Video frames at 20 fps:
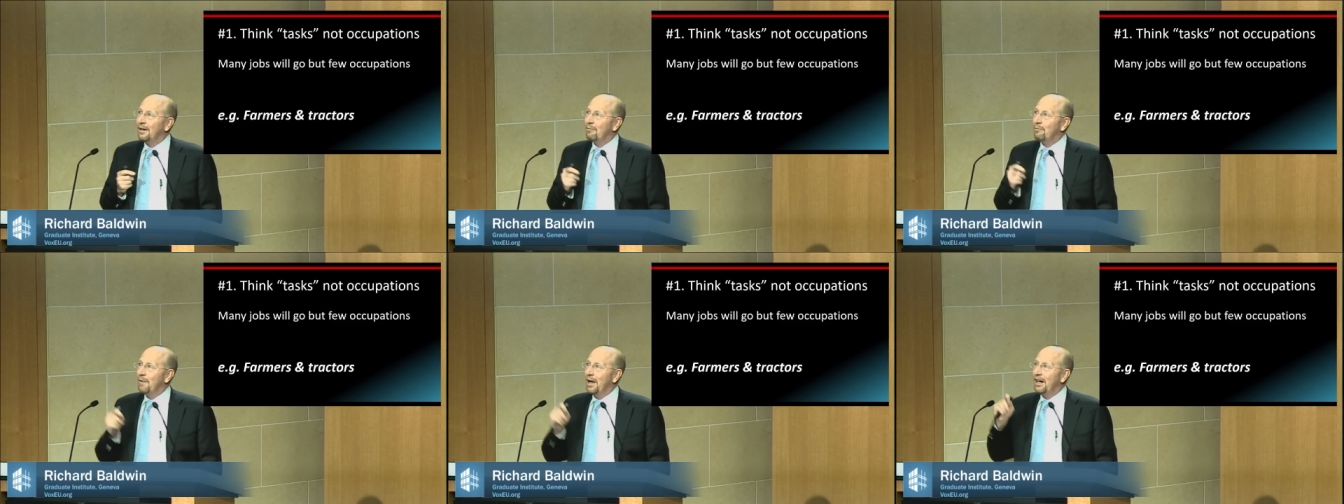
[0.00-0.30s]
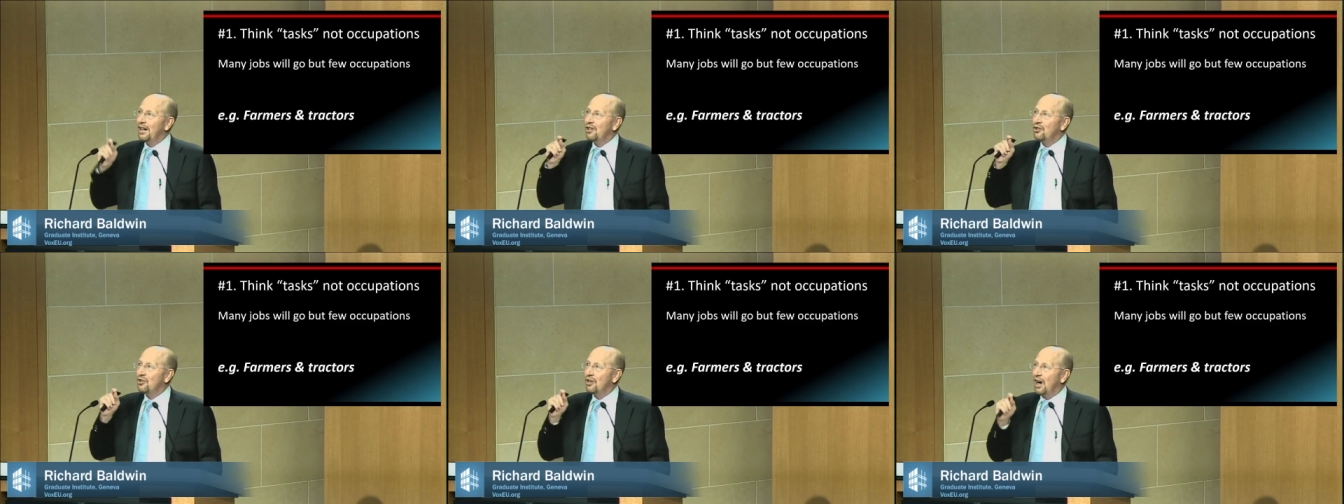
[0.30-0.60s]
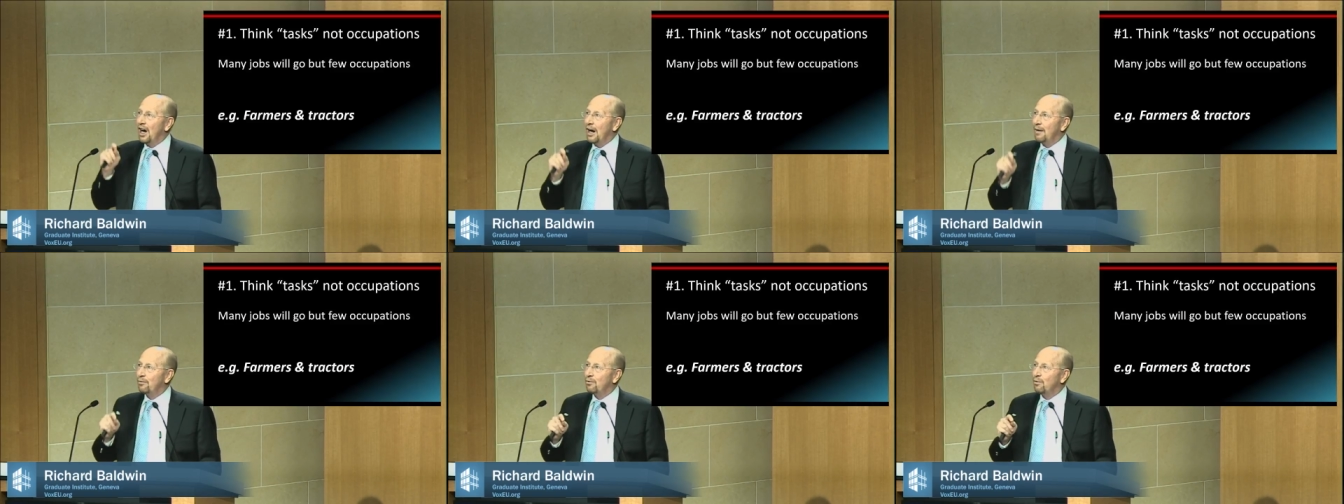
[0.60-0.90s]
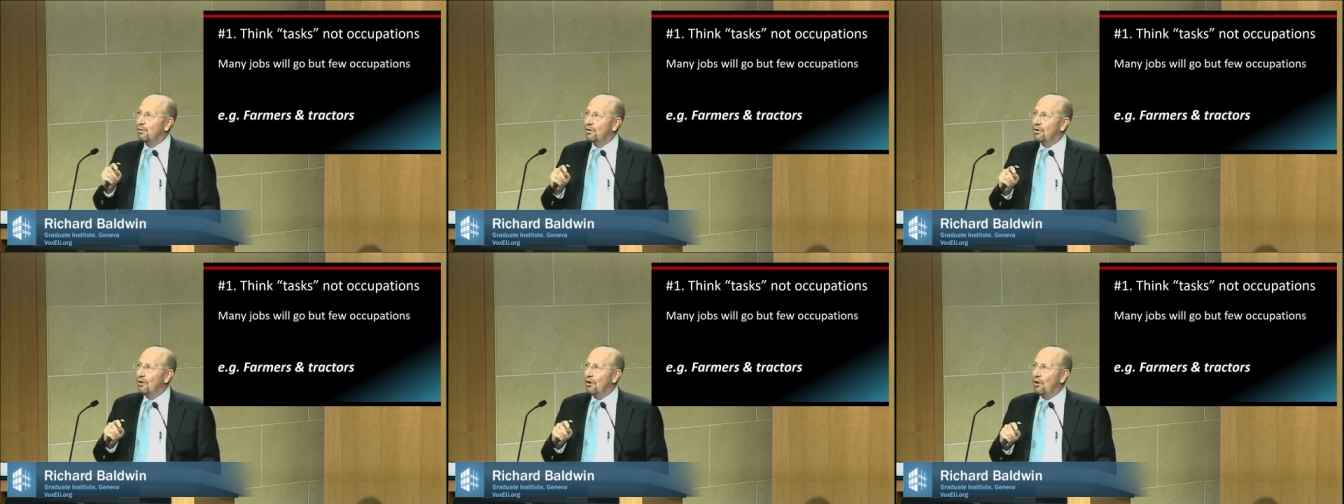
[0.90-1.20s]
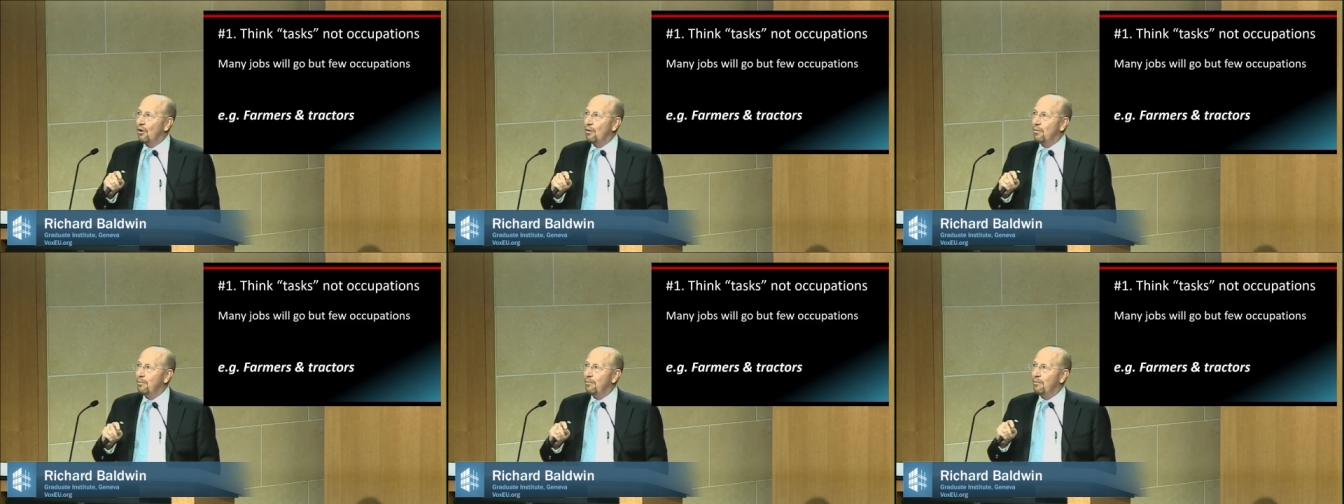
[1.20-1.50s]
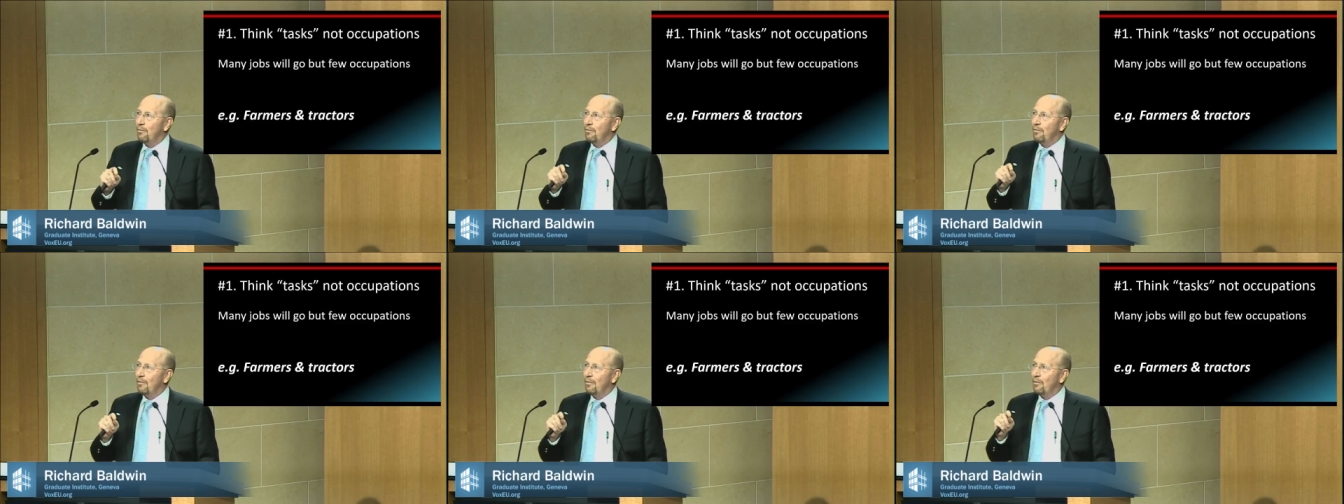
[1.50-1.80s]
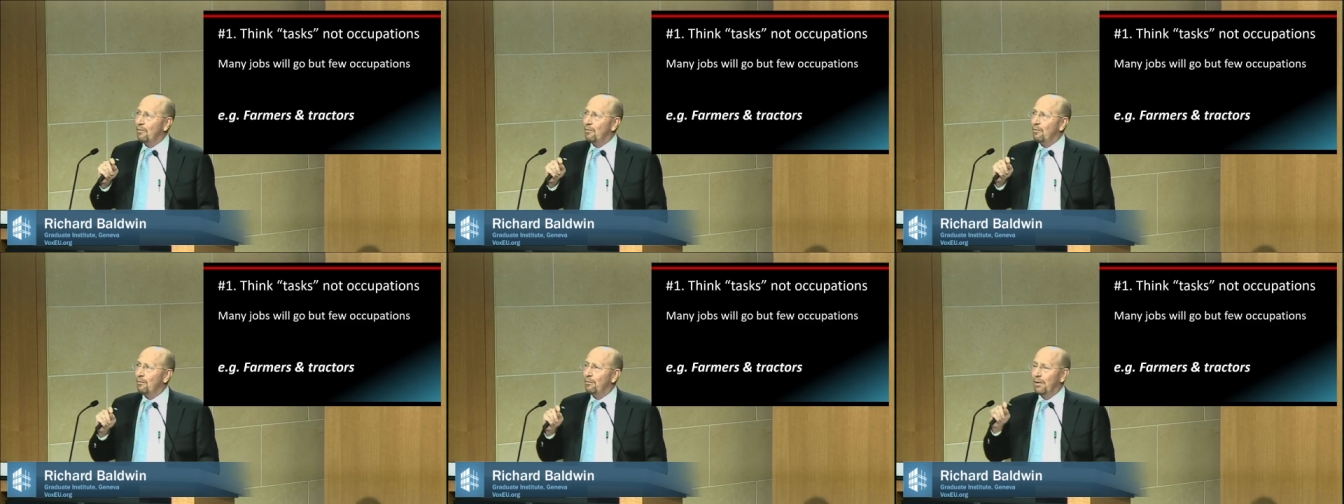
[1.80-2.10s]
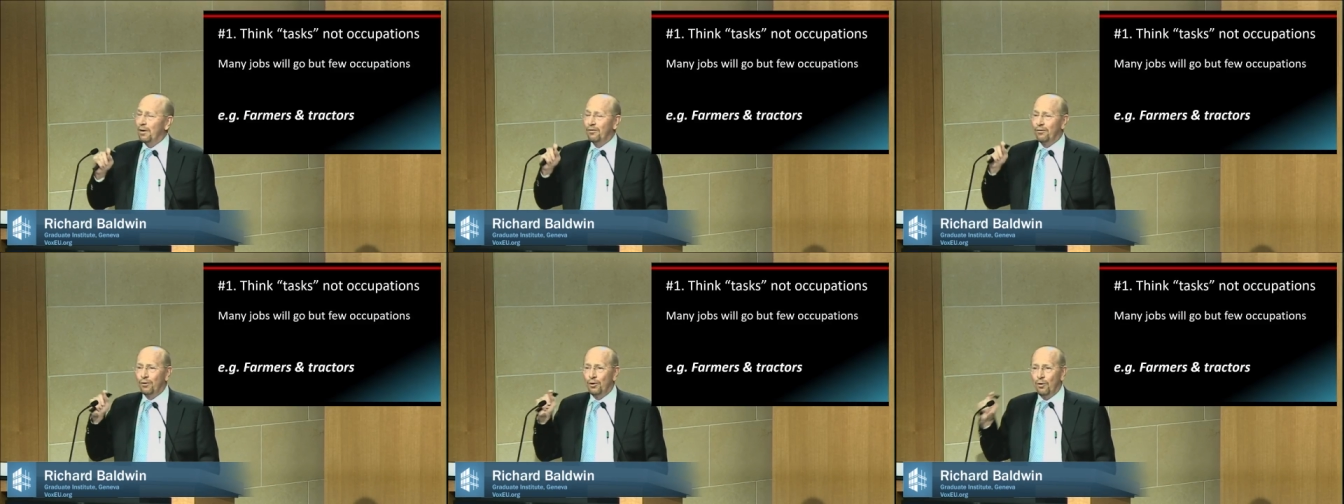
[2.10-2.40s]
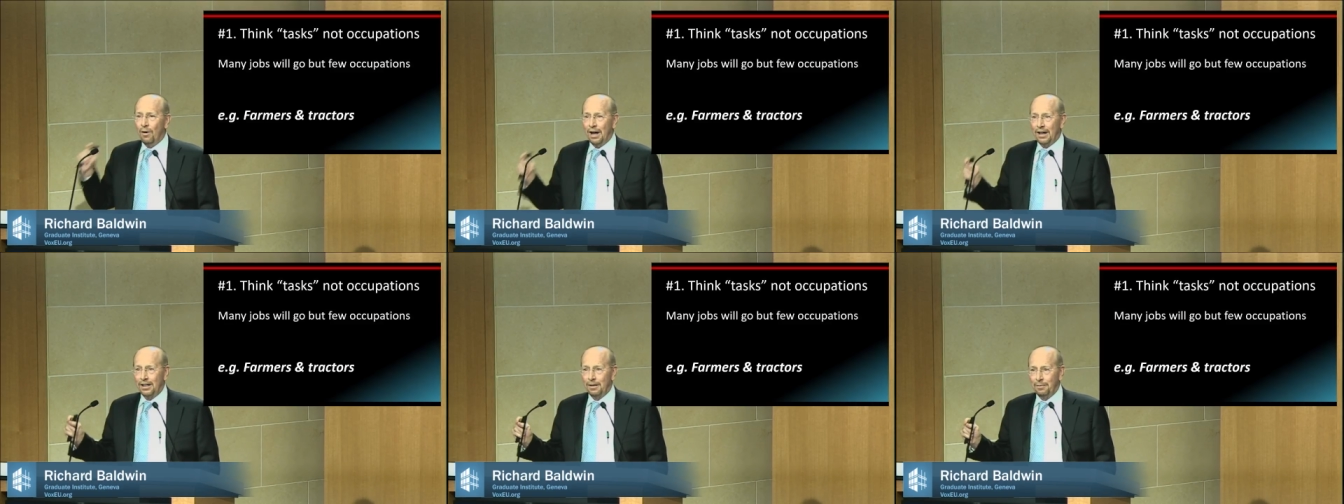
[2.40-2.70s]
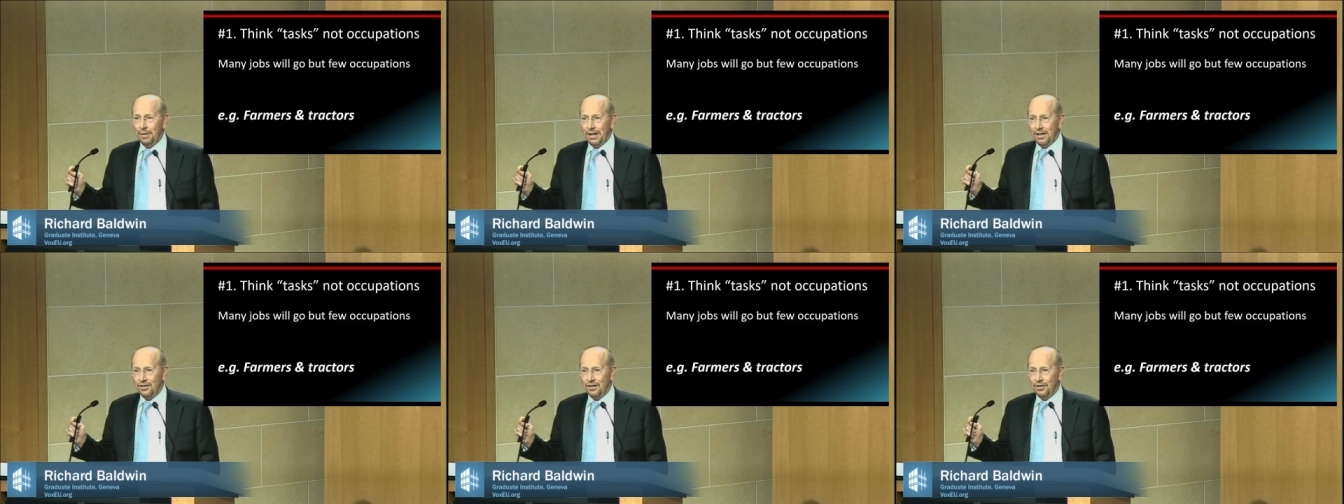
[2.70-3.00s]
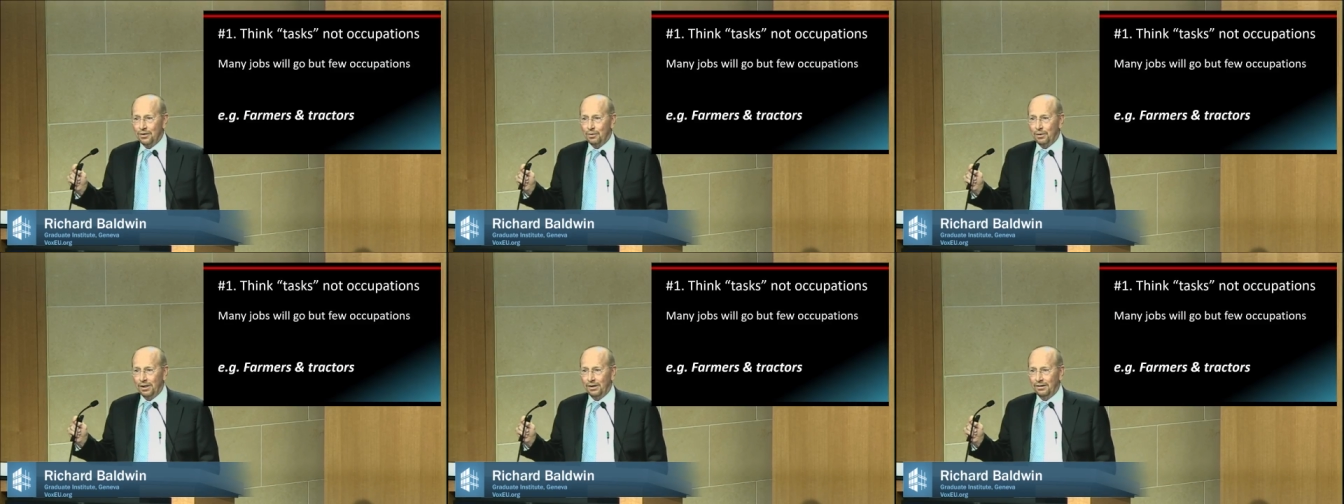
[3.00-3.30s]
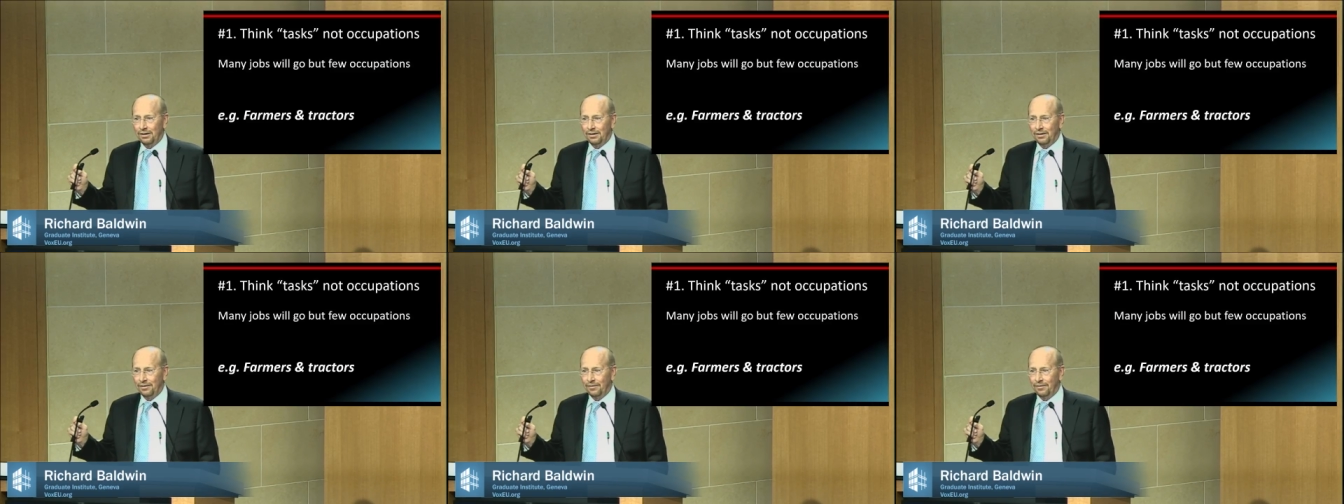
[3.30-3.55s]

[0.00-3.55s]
Many jobs will go, but few occupations will.